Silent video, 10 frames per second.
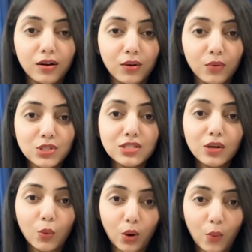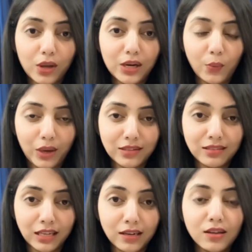uh, is a nonavalent
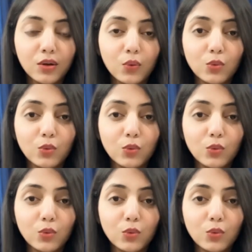vaccine